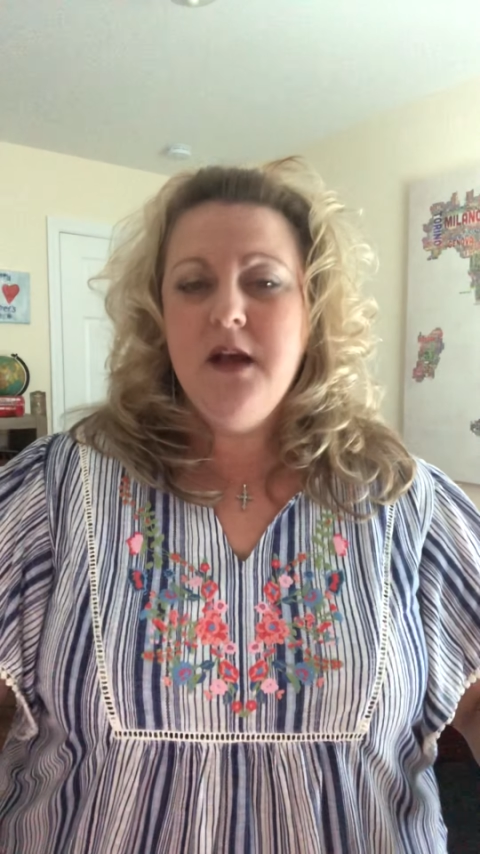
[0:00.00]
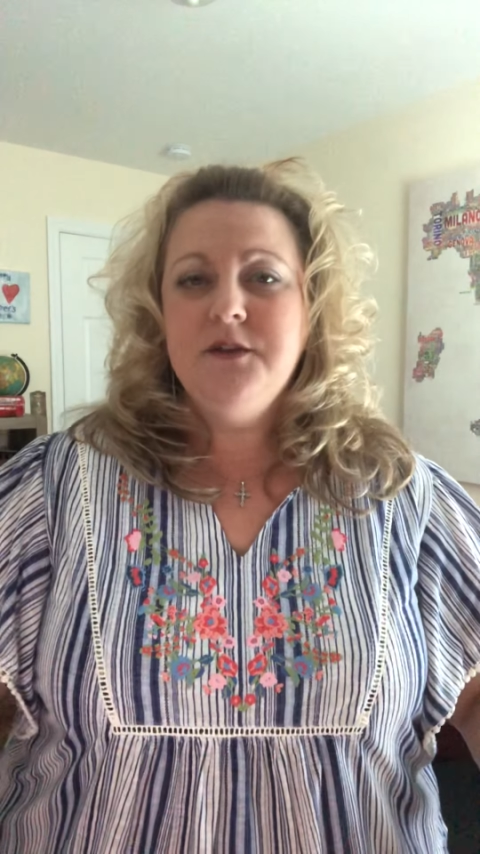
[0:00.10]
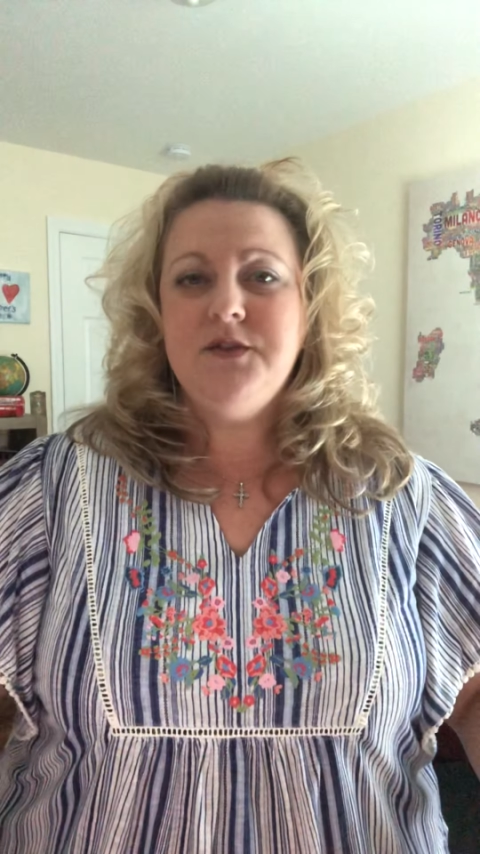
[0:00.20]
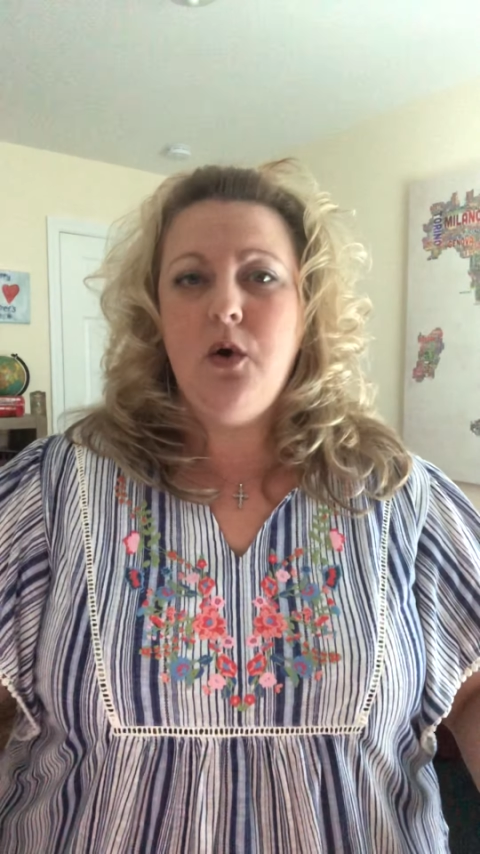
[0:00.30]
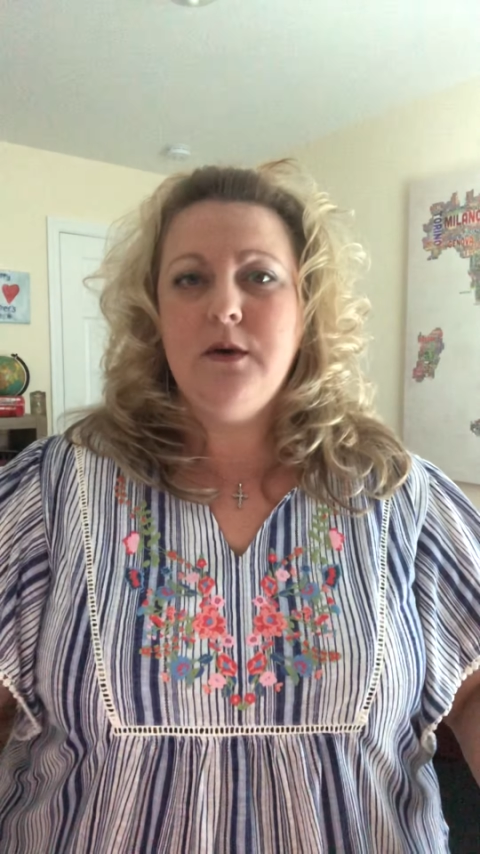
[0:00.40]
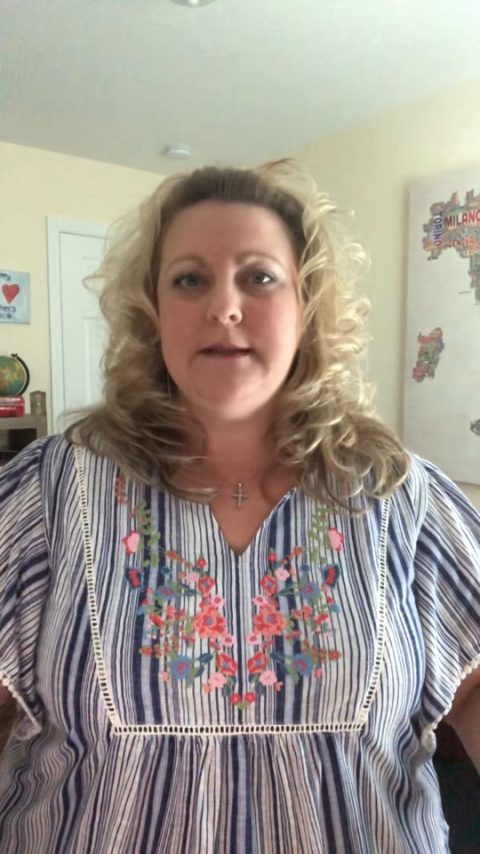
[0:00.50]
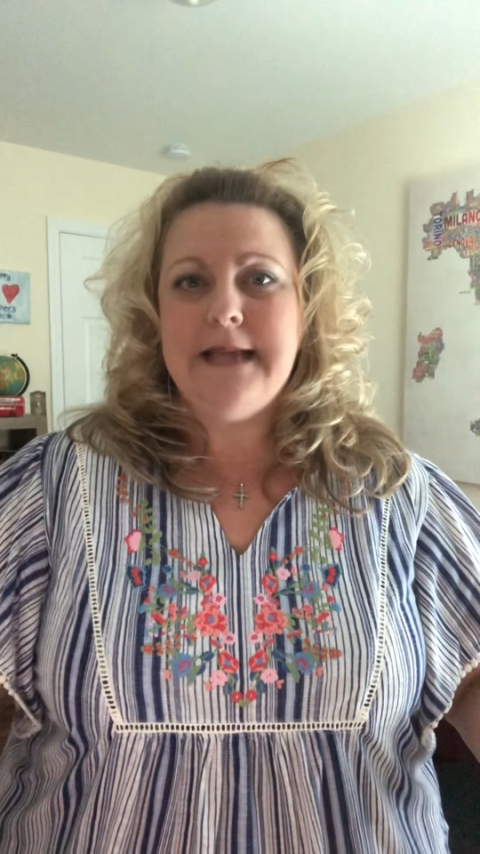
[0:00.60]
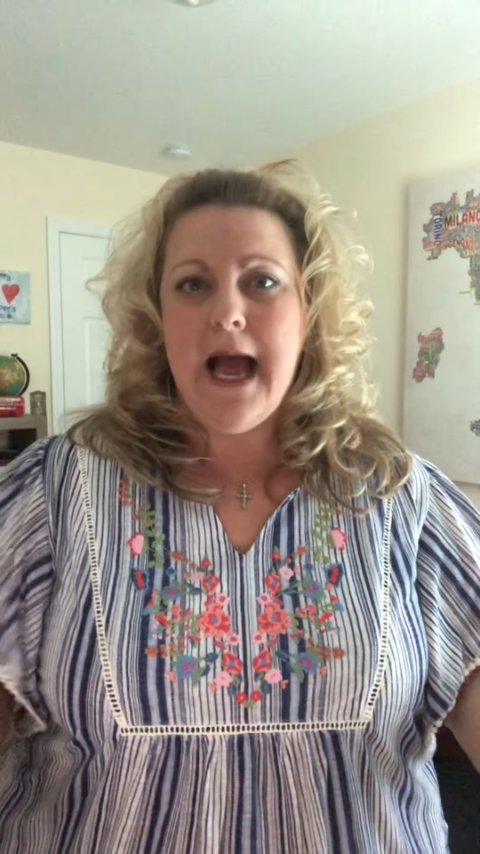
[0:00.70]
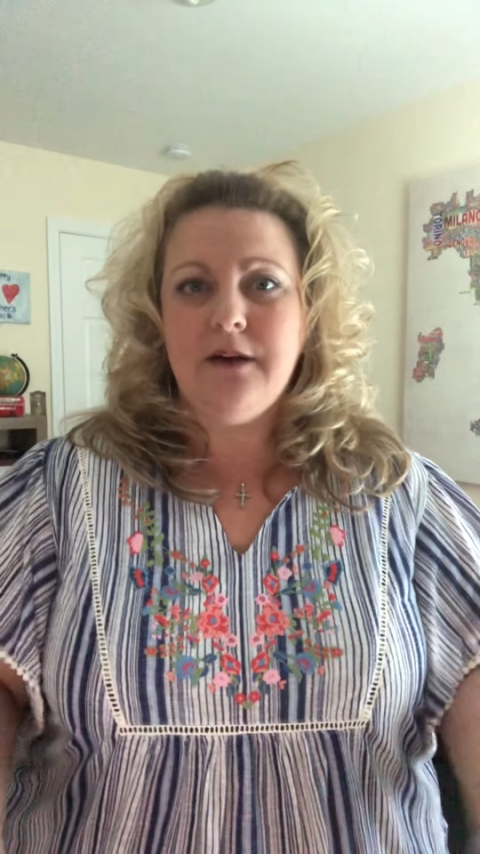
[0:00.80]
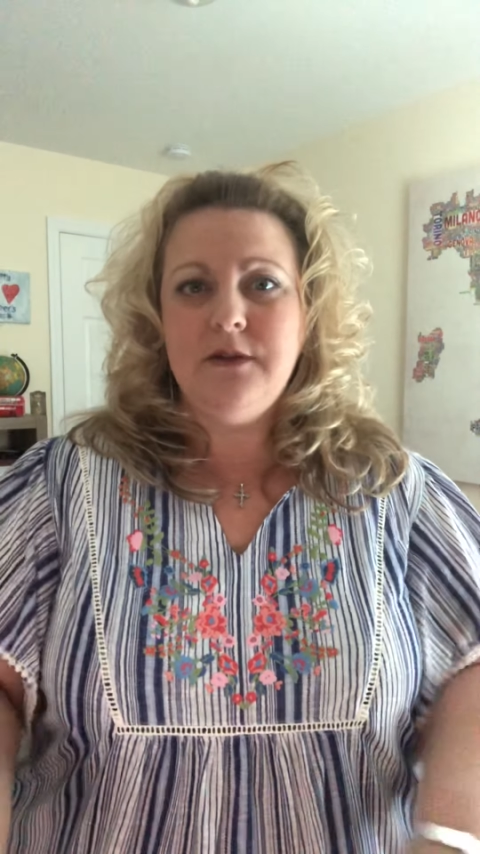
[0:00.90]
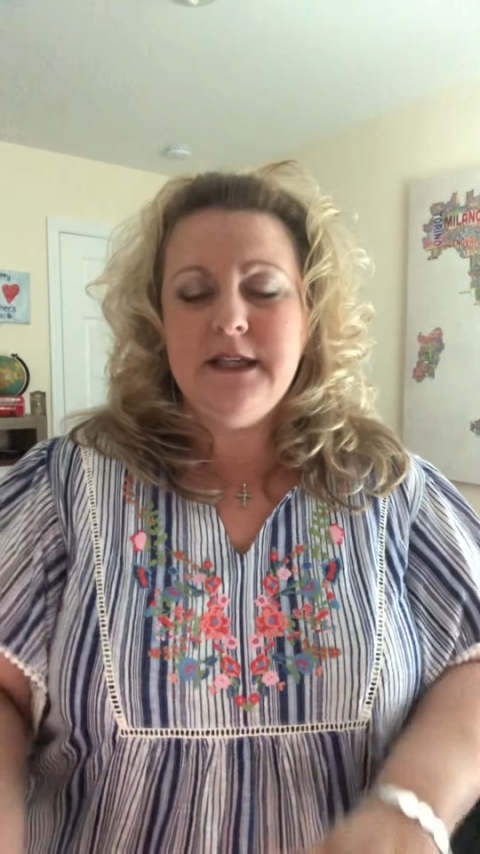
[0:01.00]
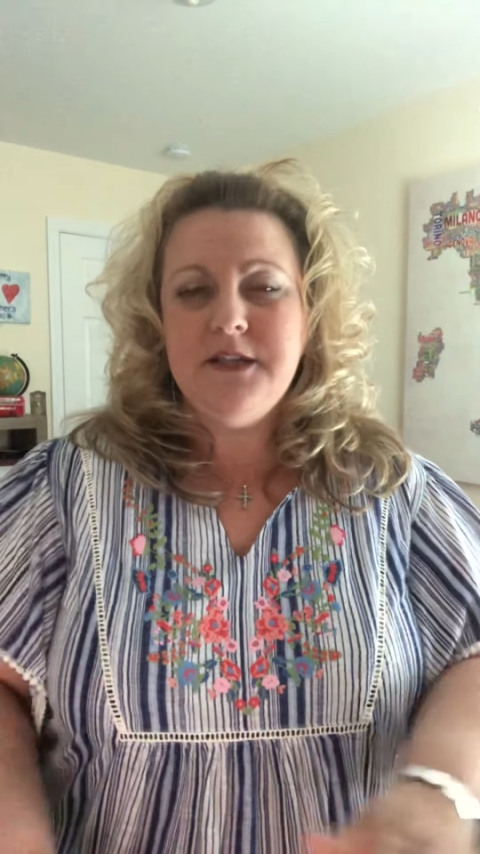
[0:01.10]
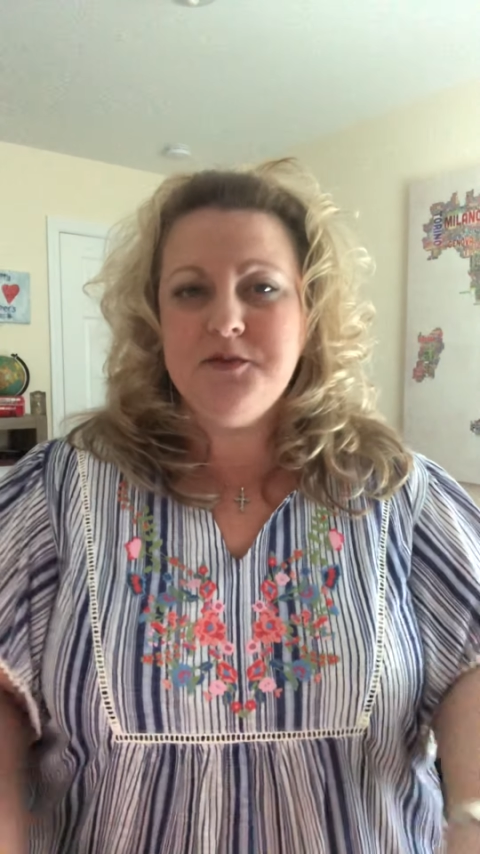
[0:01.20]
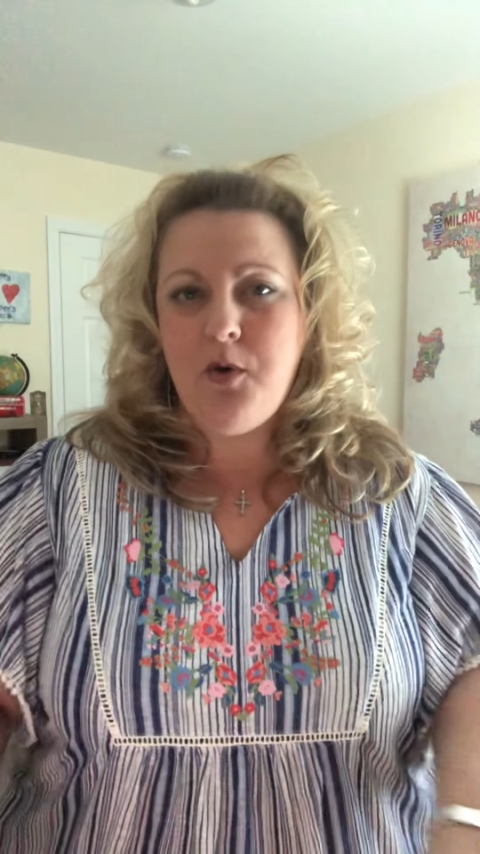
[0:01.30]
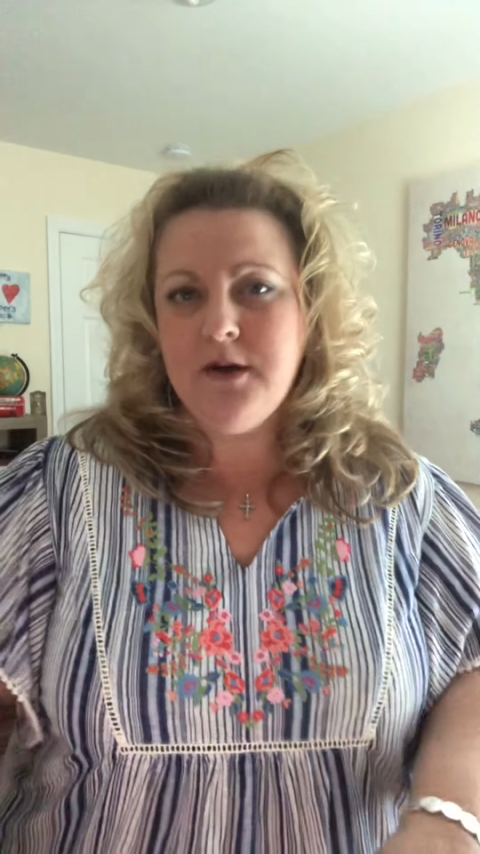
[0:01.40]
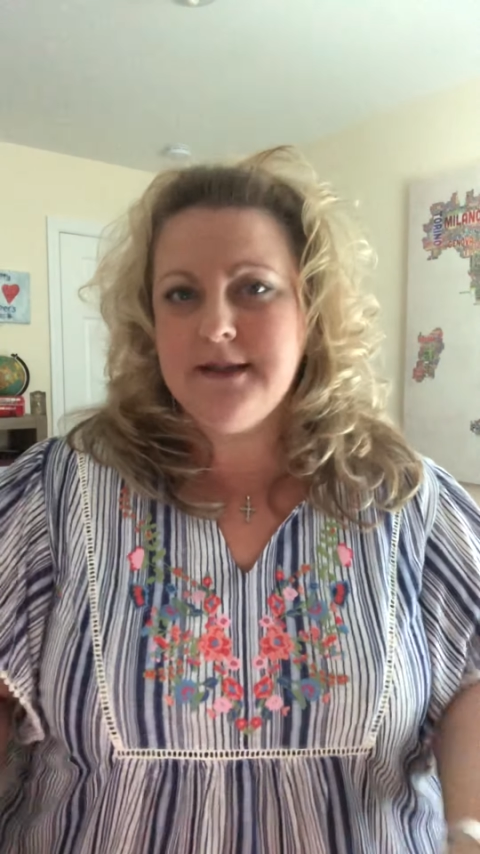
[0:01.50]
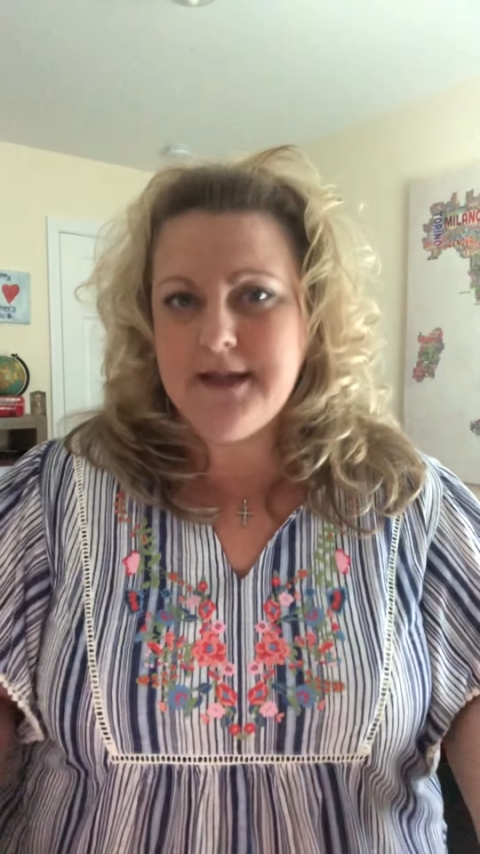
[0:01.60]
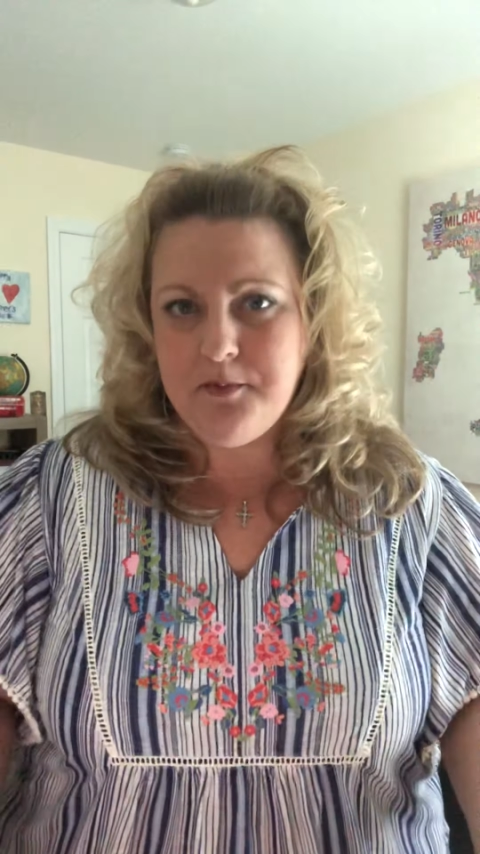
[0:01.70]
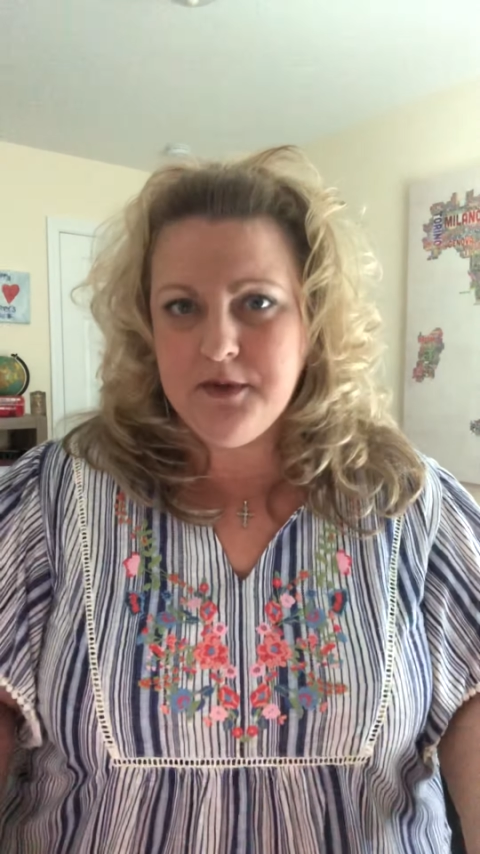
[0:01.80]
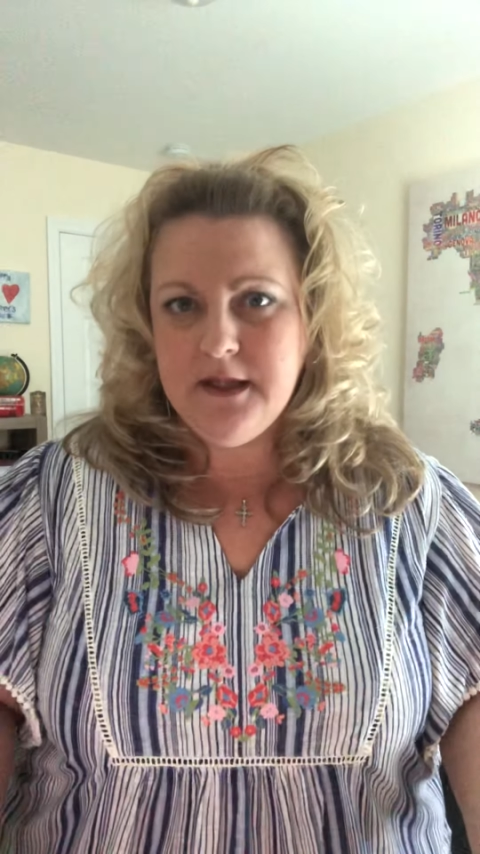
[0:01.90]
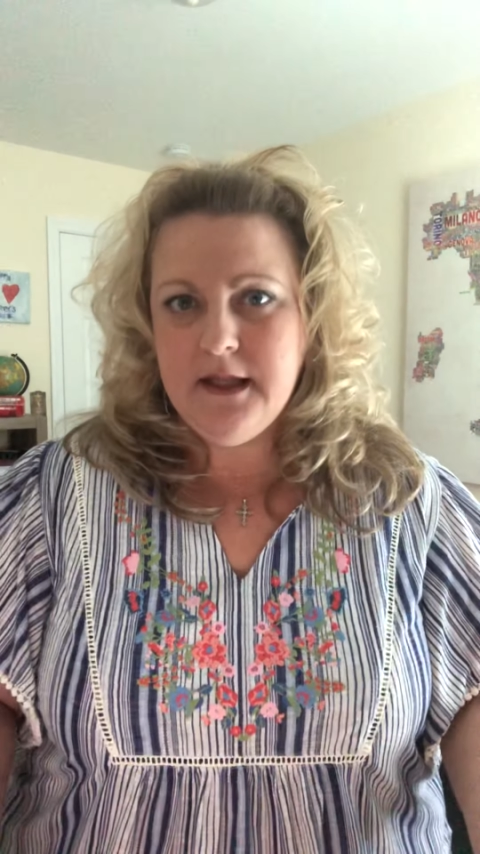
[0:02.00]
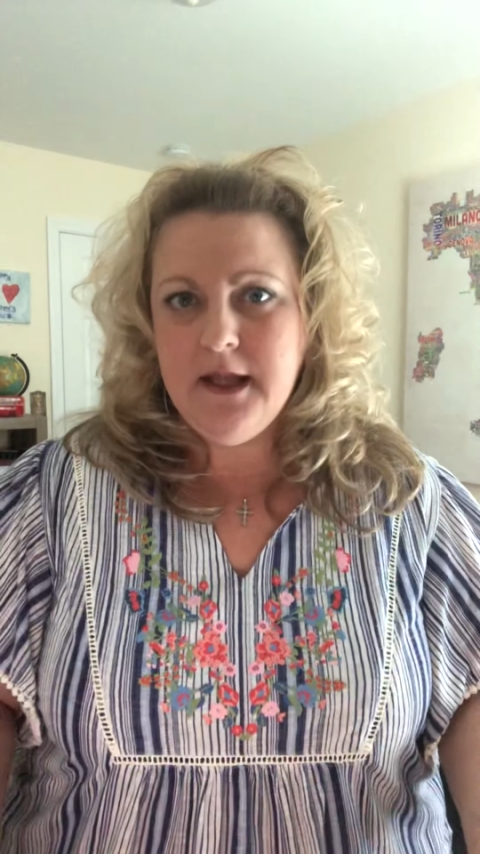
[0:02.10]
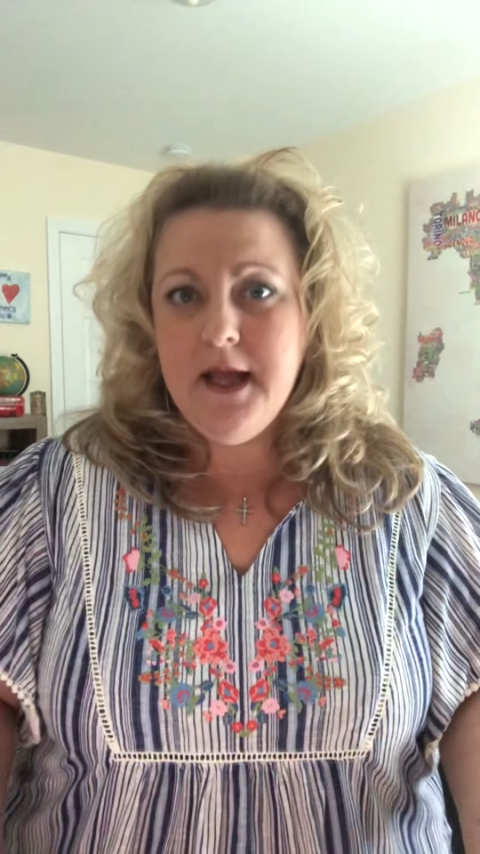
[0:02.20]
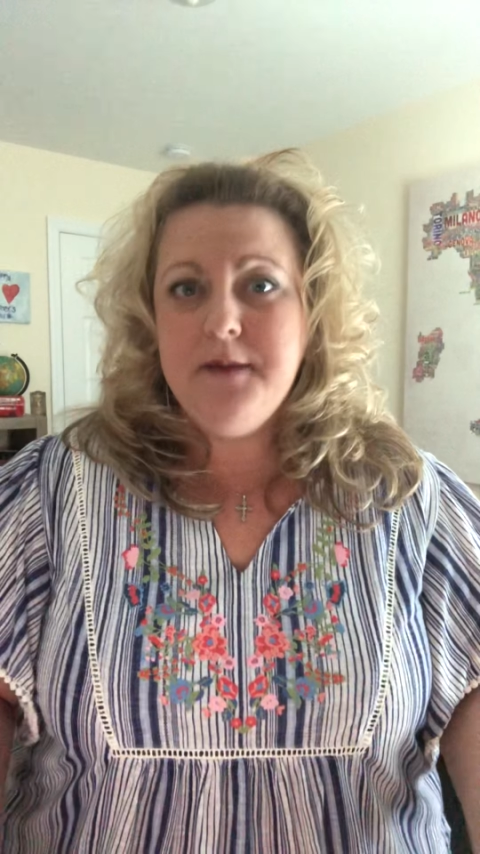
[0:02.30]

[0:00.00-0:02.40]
So tackle each part separately